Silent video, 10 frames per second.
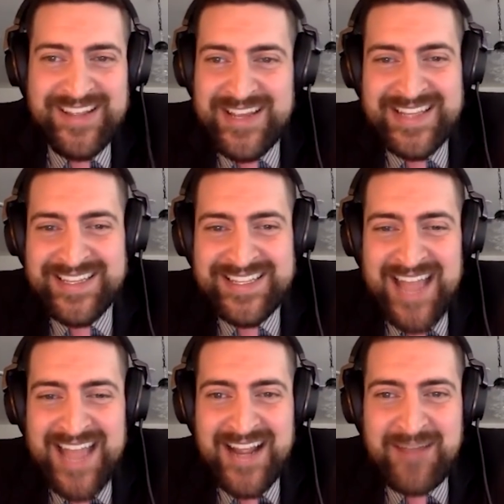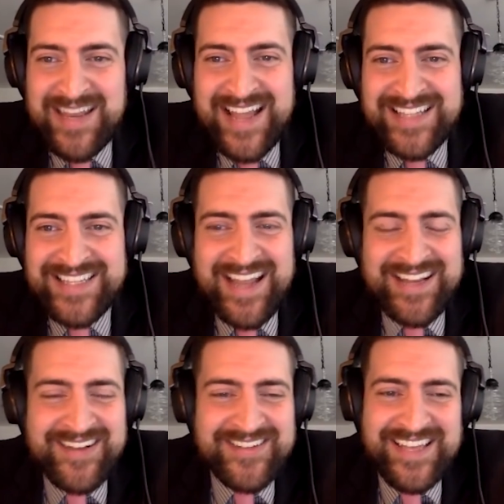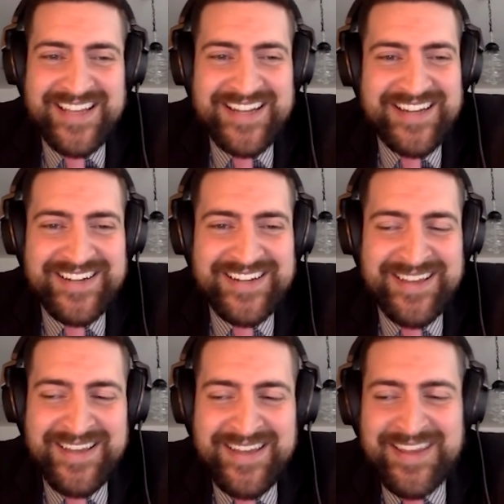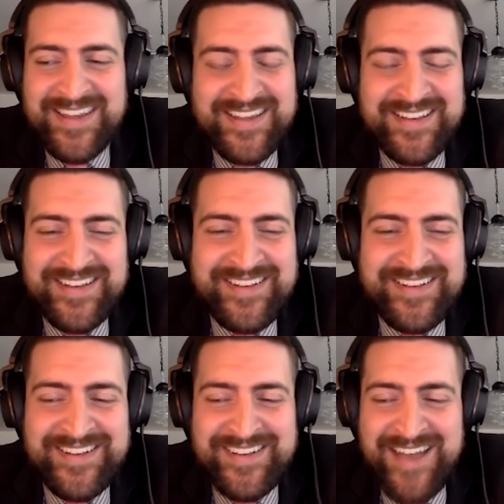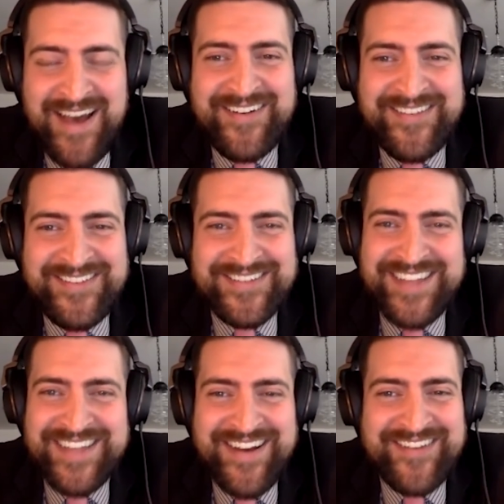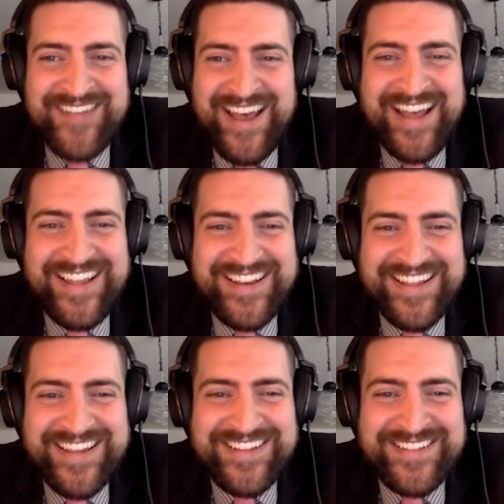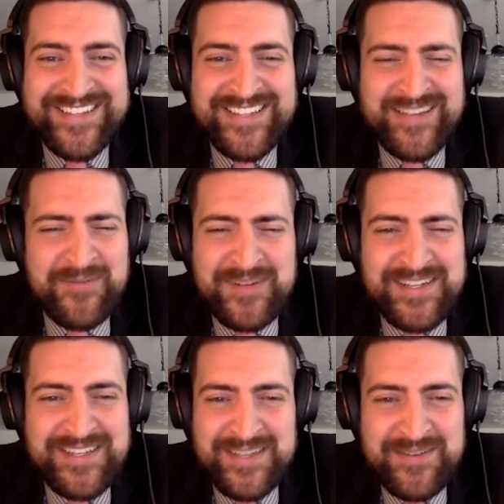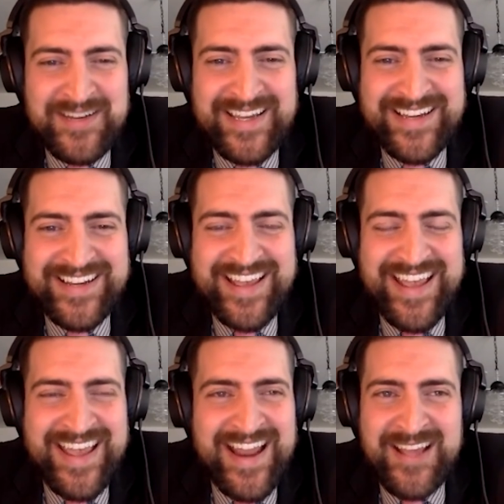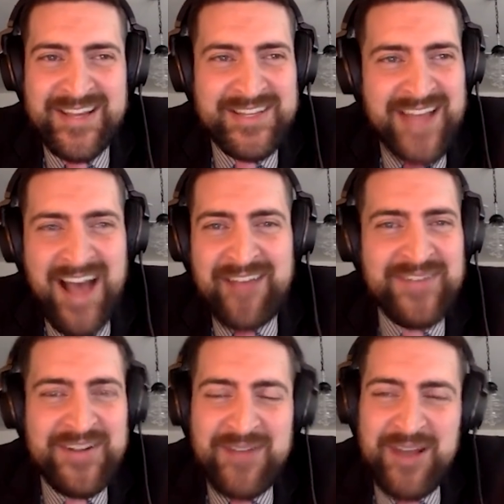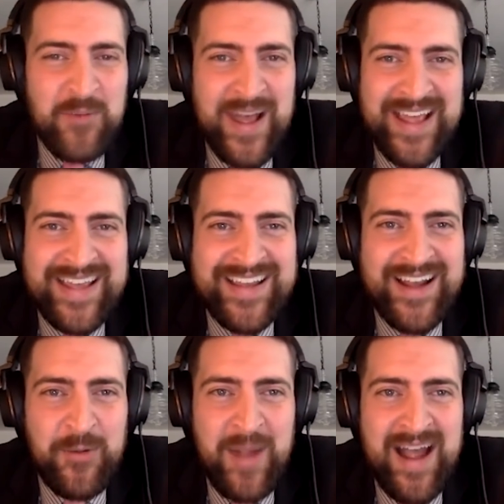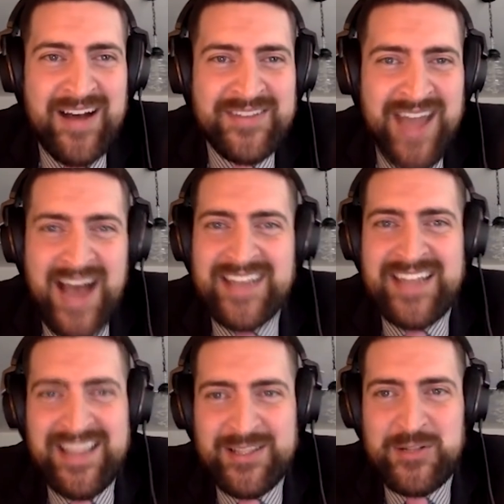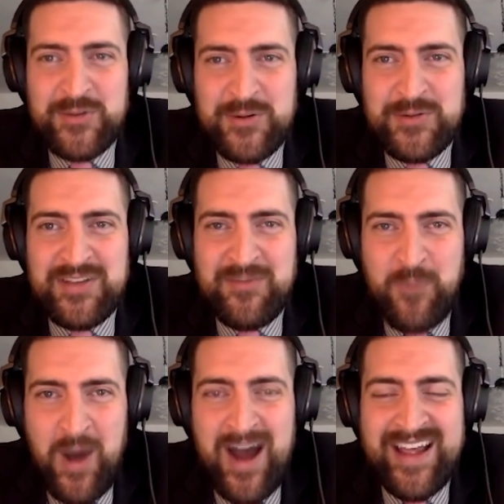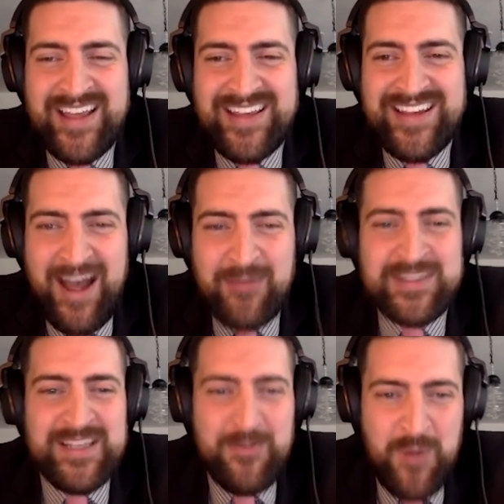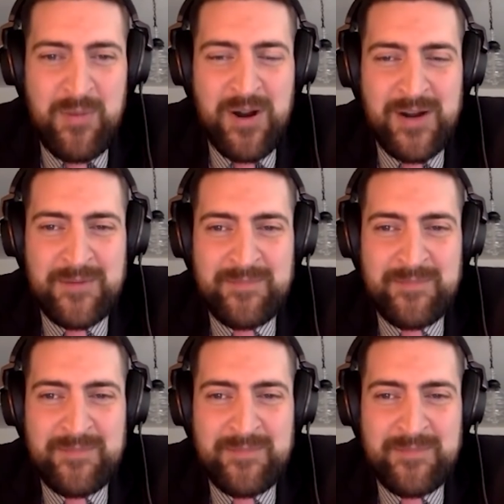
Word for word: You getting a snack, a midnight snack? And I was like, no, I'm not. She's like, well, what are you doing? And I could not figure out a way around not telling the truth of why I was at Walmart.